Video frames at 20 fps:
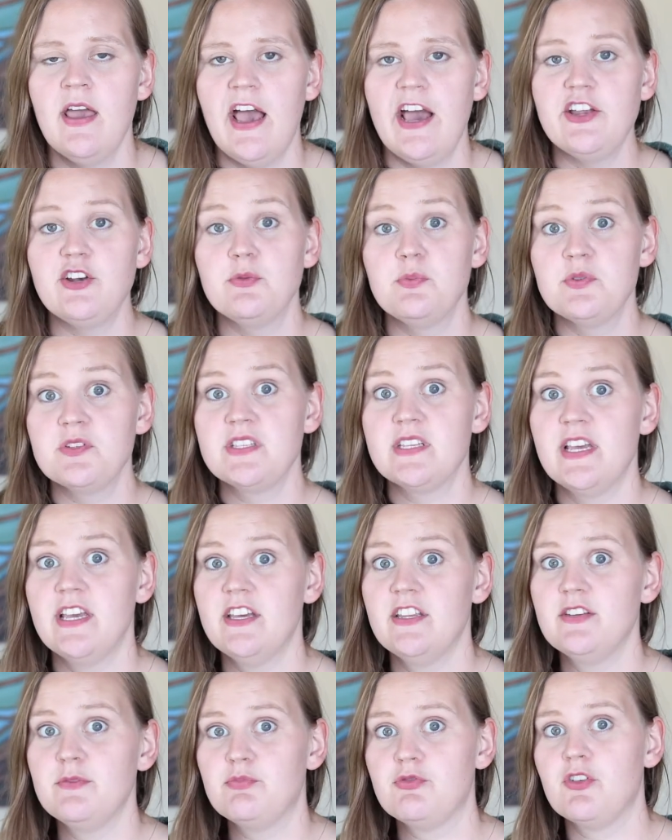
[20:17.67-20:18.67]

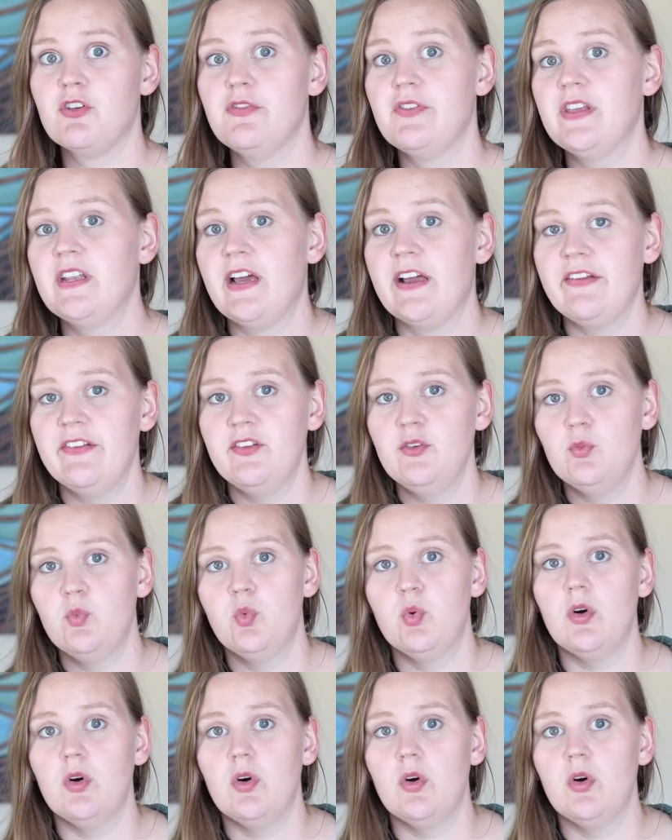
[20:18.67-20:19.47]
100% Peruvian Highland